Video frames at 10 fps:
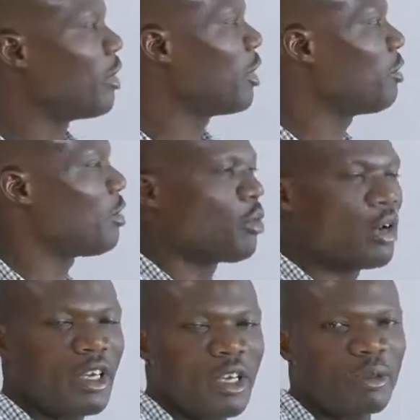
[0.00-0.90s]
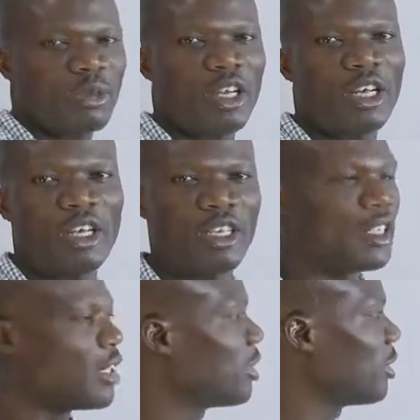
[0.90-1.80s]
1/1 times 100 is
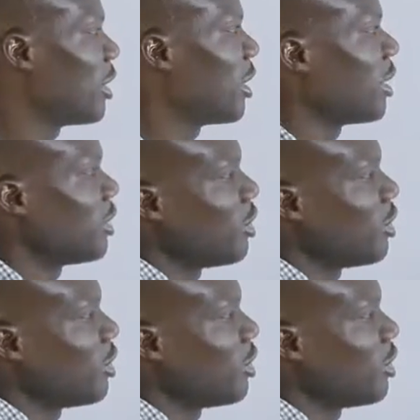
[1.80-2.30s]
just 100.